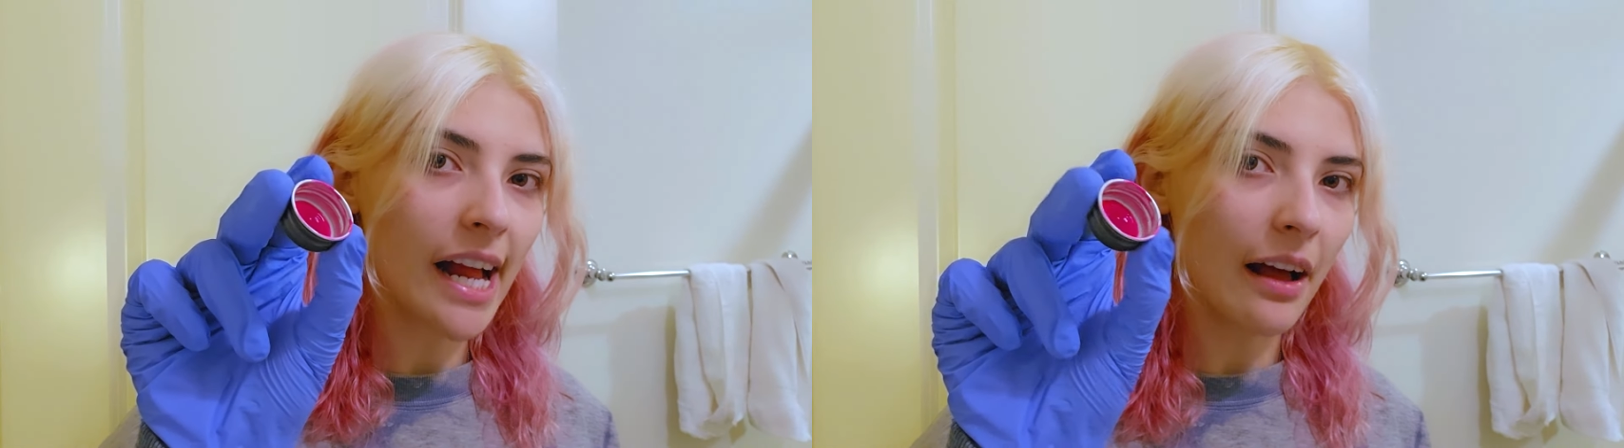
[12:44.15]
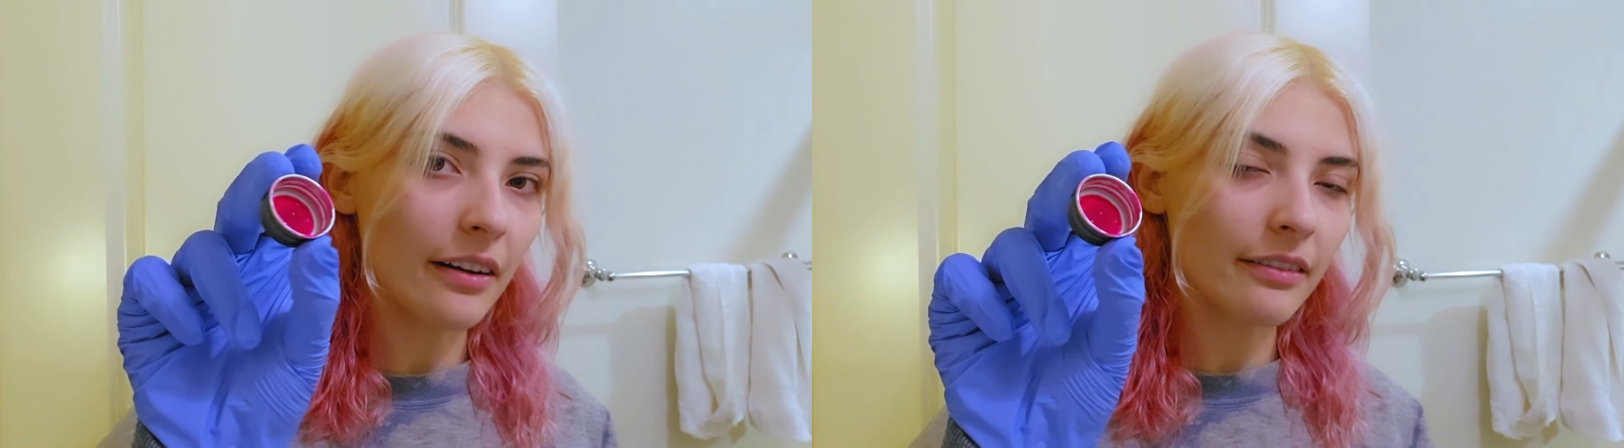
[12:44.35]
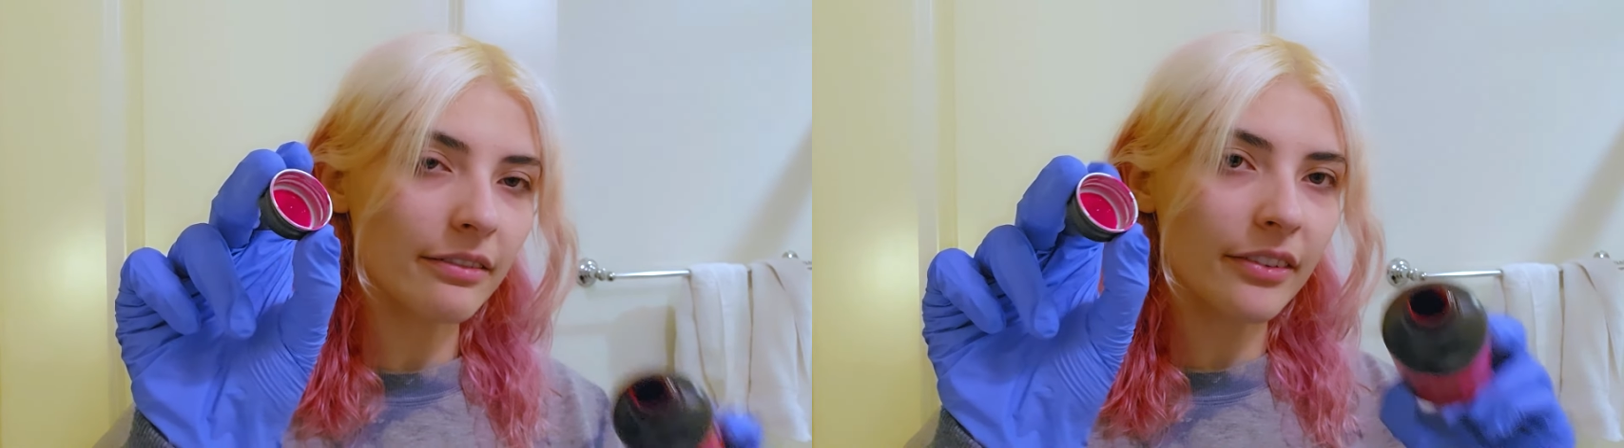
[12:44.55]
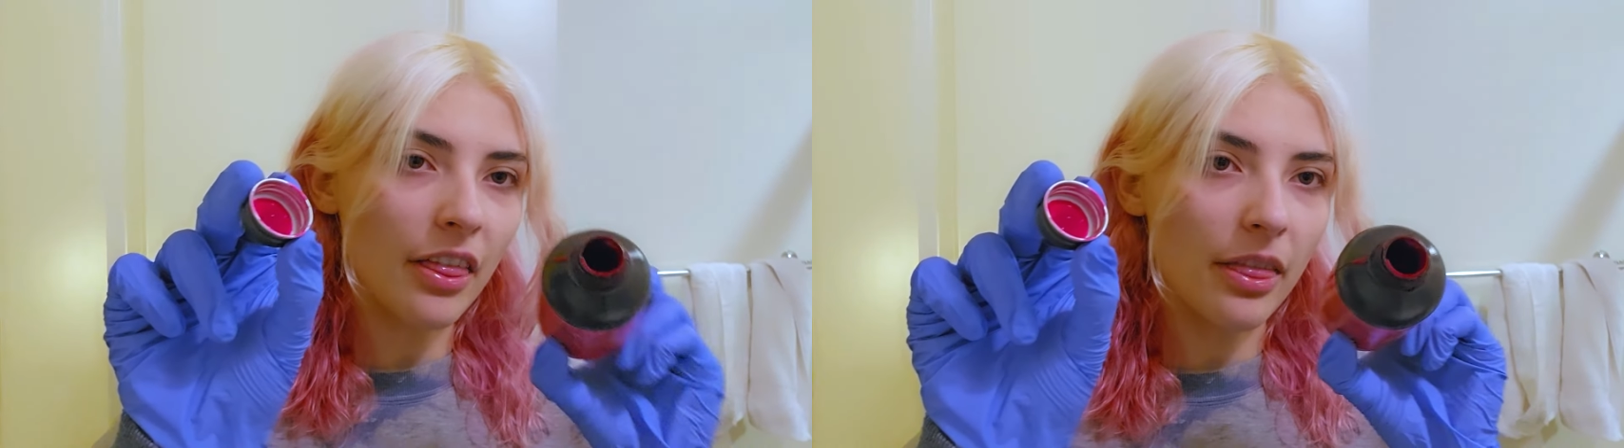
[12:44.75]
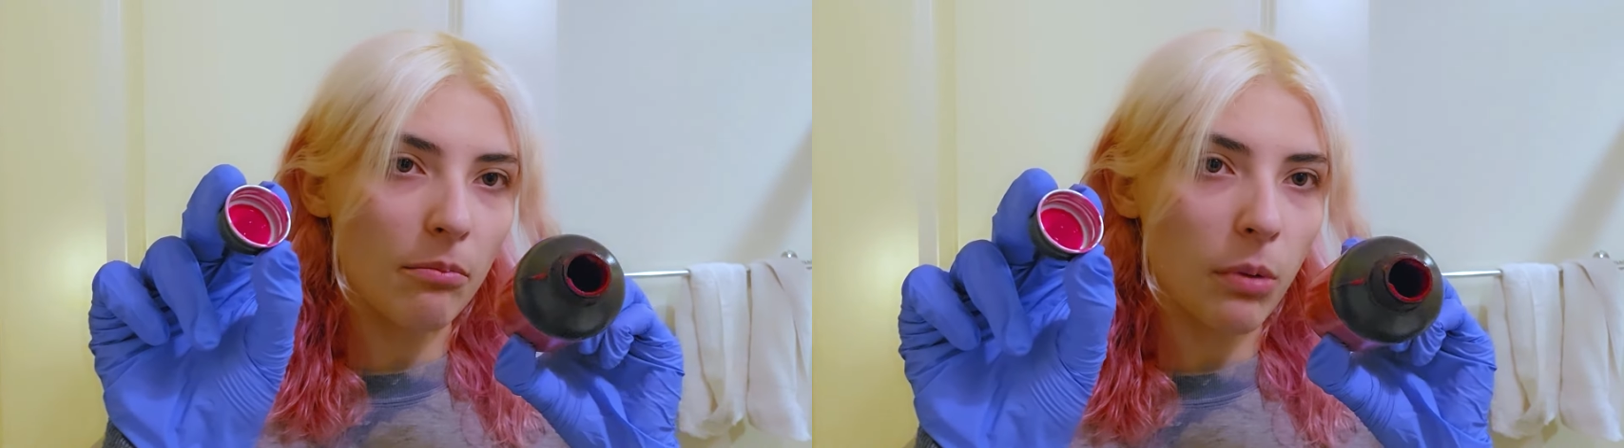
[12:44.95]
out of
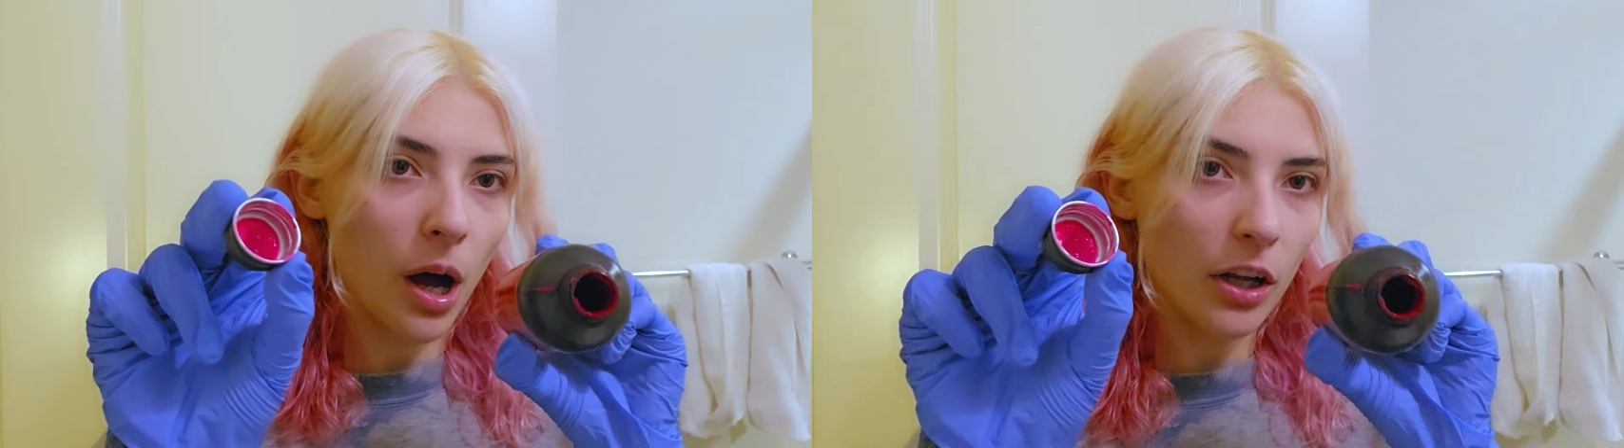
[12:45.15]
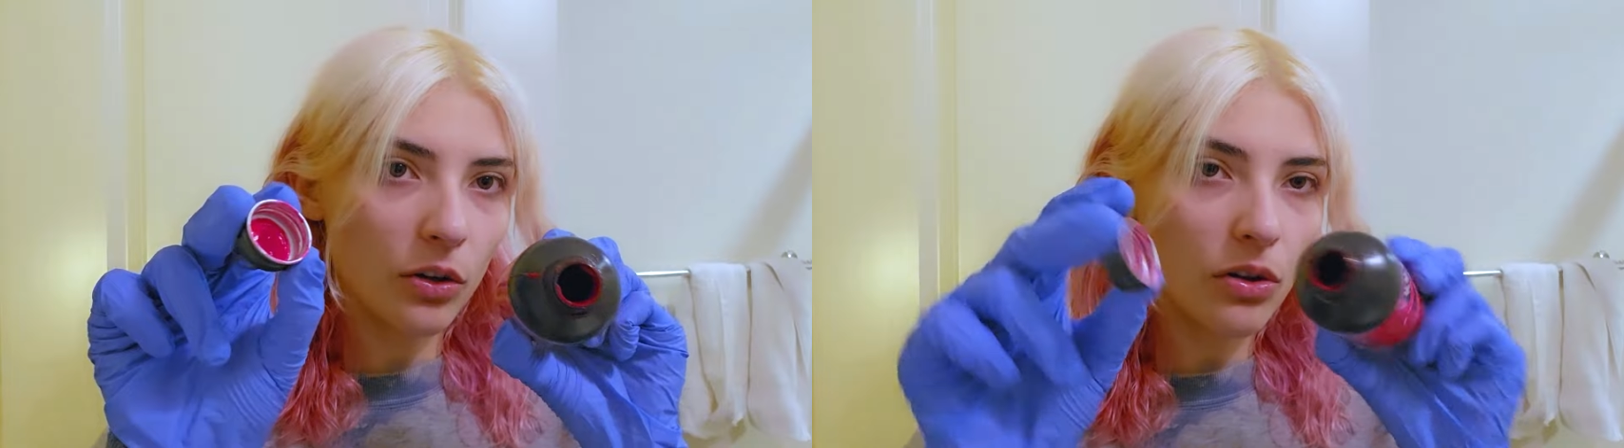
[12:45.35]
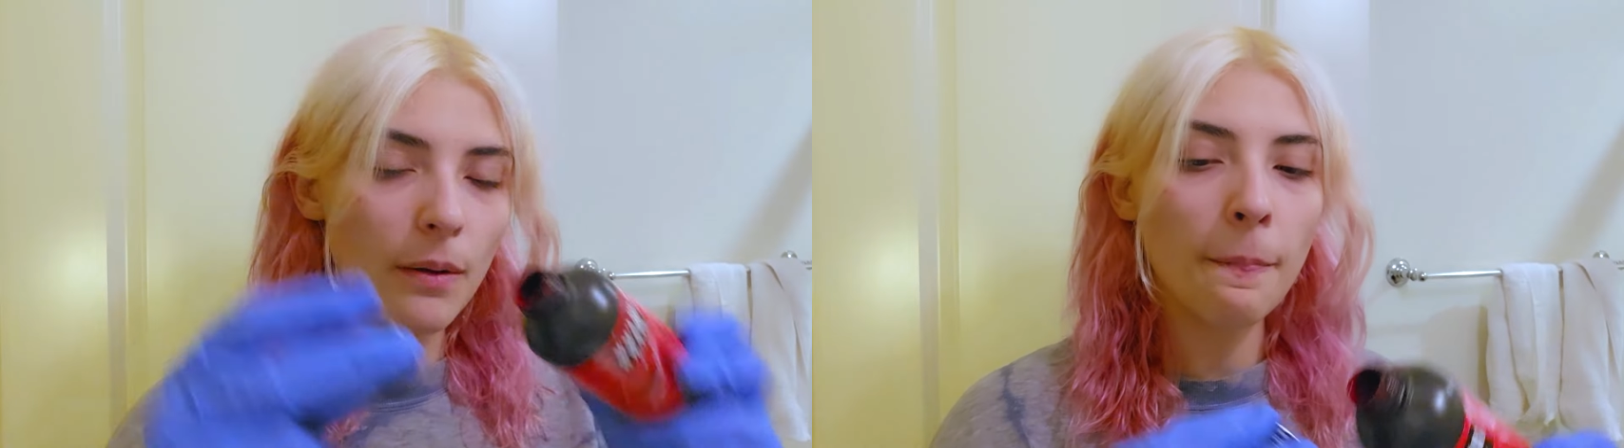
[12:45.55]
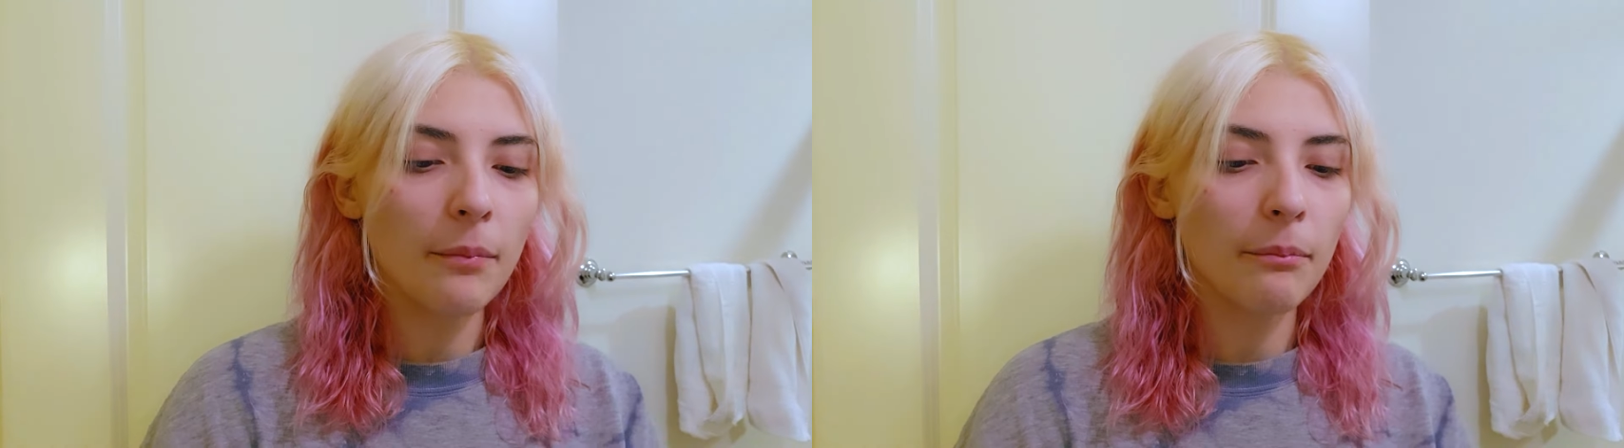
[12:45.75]
the bottle.